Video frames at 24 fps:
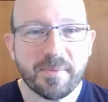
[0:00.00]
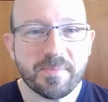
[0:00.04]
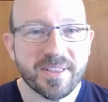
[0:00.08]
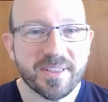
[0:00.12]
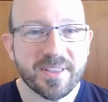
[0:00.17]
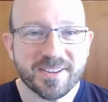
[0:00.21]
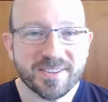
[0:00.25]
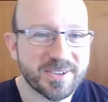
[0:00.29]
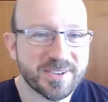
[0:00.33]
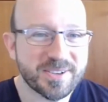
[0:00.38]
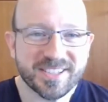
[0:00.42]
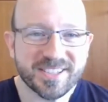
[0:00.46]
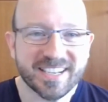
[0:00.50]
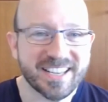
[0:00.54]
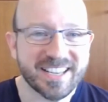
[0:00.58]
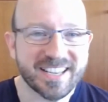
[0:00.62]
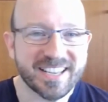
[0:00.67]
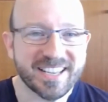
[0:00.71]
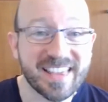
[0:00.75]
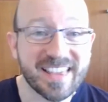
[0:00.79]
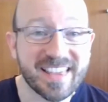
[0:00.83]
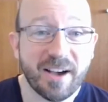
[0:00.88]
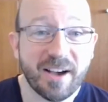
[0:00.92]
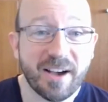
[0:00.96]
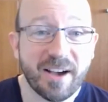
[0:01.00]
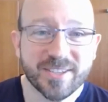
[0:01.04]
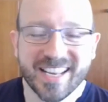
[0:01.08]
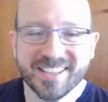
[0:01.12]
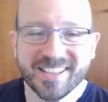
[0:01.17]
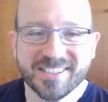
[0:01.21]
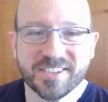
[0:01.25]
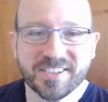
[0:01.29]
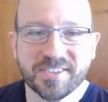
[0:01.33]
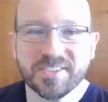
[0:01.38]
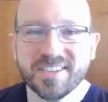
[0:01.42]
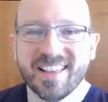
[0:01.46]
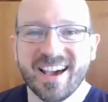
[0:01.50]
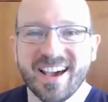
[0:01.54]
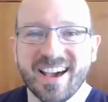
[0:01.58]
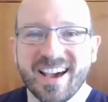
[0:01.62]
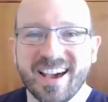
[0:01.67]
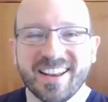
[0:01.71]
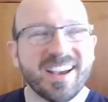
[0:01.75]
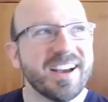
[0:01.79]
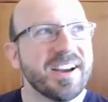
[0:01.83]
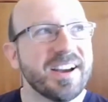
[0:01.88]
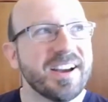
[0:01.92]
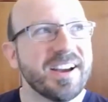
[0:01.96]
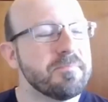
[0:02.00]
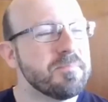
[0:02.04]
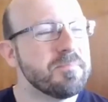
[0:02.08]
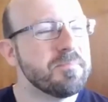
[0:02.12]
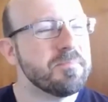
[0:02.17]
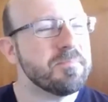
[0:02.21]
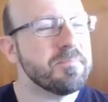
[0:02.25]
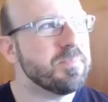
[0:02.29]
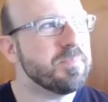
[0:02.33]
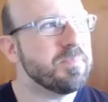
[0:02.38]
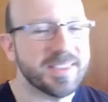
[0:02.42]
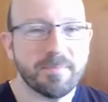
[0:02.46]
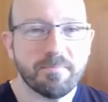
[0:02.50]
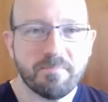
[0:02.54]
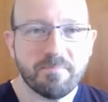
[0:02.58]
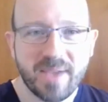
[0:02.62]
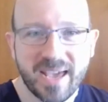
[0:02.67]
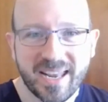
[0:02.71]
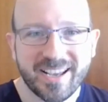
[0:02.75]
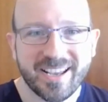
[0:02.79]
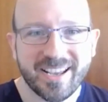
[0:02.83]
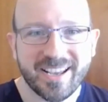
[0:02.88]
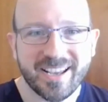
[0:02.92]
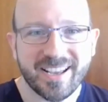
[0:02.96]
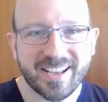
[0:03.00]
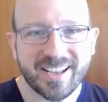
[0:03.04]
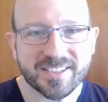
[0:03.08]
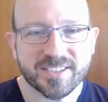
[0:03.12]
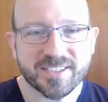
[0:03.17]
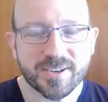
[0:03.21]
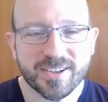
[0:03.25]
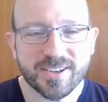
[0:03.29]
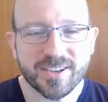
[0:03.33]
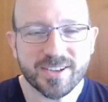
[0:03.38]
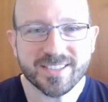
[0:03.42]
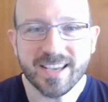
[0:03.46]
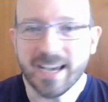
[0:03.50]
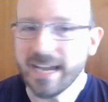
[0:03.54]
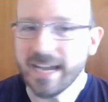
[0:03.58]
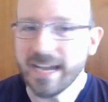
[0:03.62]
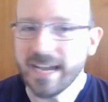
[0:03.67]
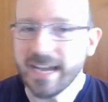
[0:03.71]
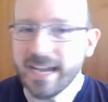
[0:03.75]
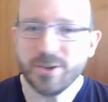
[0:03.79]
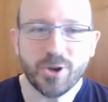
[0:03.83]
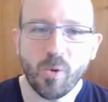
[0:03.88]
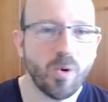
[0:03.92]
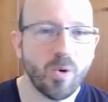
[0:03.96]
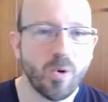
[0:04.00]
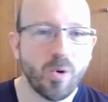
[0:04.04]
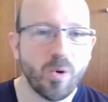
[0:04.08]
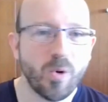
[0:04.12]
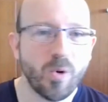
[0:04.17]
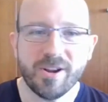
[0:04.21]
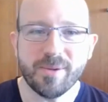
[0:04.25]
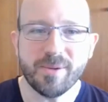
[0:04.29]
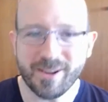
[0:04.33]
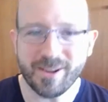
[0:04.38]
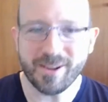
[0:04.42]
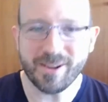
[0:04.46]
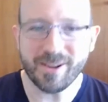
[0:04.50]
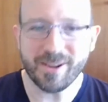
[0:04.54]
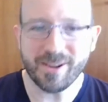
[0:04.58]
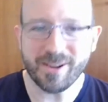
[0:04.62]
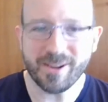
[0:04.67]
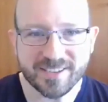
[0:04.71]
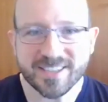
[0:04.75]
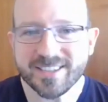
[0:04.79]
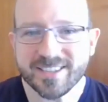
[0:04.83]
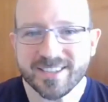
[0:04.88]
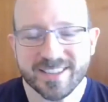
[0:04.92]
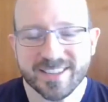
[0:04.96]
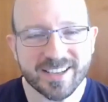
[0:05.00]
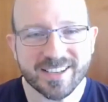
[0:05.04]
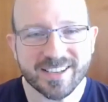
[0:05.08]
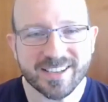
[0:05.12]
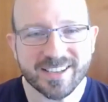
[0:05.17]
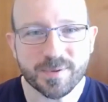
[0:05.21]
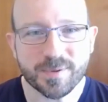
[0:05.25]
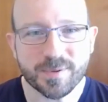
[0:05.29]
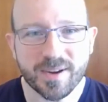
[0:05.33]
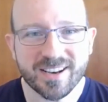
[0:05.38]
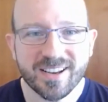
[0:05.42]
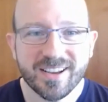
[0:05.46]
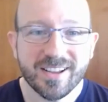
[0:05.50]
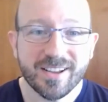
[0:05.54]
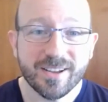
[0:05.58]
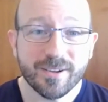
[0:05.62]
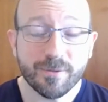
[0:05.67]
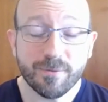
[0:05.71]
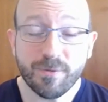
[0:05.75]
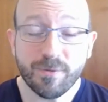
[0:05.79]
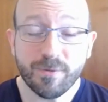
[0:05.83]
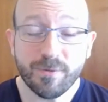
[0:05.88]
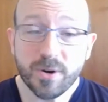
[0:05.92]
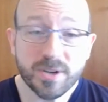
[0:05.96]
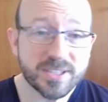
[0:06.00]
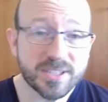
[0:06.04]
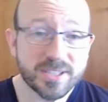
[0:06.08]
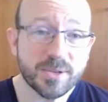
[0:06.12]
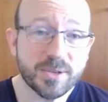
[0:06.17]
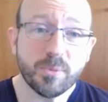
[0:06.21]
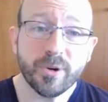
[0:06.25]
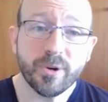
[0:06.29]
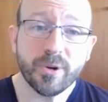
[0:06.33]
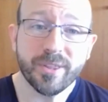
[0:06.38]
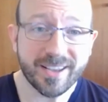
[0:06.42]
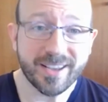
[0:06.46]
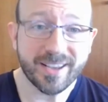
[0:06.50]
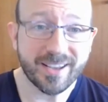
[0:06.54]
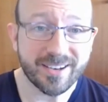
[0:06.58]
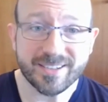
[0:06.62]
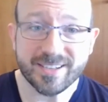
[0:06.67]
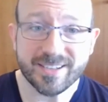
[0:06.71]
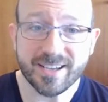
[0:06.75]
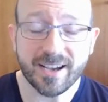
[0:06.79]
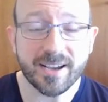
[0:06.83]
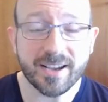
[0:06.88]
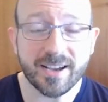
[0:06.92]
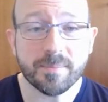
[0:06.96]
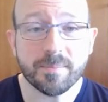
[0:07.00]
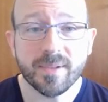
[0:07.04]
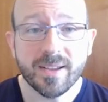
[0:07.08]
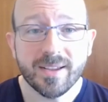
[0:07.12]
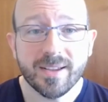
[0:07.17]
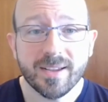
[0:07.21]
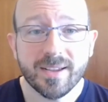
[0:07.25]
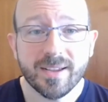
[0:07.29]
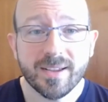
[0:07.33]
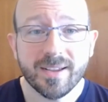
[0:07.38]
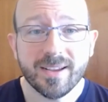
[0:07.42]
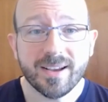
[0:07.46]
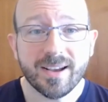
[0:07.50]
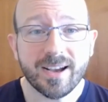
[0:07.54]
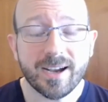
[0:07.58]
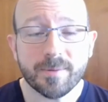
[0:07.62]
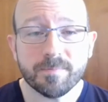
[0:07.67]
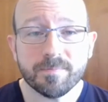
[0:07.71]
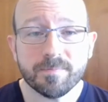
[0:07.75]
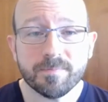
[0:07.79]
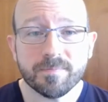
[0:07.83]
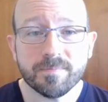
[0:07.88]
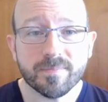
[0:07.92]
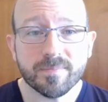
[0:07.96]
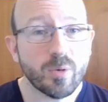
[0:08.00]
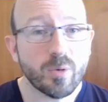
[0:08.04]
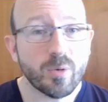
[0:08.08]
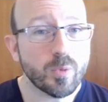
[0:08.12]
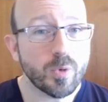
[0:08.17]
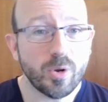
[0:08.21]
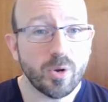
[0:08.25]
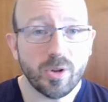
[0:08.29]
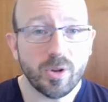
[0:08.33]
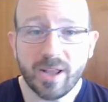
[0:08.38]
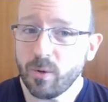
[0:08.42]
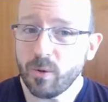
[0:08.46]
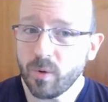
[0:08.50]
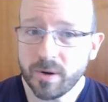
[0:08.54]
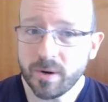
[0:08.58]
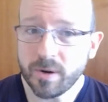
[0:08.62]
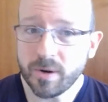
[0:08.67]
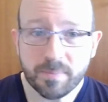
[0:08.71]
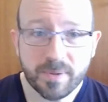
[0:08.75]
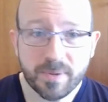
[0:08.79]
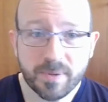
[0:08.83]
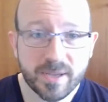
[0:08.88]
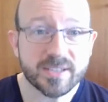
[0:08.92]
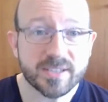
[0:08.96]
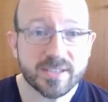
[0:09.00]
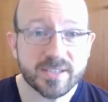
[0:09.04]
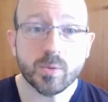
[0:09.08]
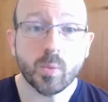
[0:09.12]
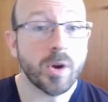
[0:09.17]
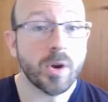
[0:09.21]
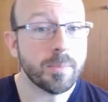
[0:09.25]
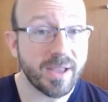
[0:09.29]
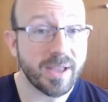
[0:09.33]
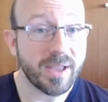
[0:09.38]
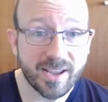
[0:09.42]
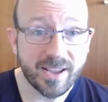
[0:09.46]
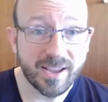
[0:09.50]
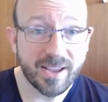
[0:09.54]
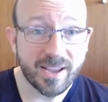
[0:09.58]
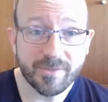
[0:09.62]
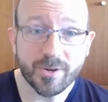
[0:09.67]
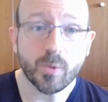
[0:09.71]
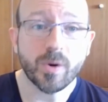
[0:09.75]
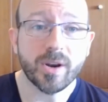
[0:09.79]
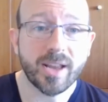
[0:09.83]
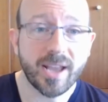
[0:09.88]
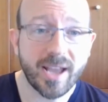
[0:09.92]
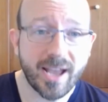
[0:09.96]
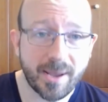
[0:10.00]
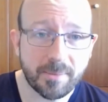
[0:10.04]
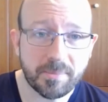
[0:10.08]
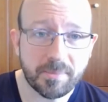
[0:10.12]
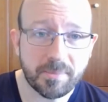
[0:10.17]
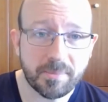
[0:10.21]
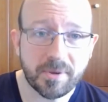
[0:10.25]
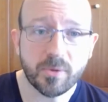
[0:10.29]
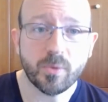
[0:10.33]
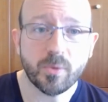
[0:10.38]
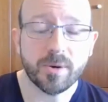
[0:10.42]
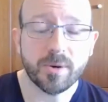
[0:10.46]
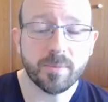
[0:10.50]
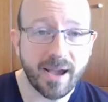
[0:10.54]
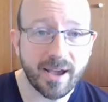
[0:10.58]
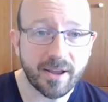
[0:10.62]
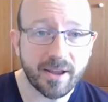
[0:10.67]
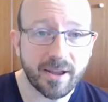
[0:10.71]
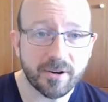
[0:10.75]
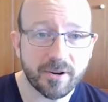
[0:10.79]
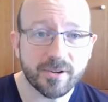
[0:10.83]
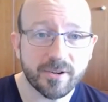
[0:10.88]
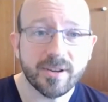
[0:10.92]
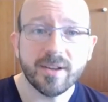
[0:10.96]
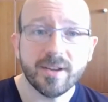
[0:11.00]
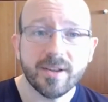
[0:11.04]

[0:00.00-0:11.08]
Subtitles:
There's like 1,000 answers to that, but the meta answer is don't worry about all 1,000 things, right? Focus on one thing at a time. Roll out one piece, one behavior, one habit, one pattern,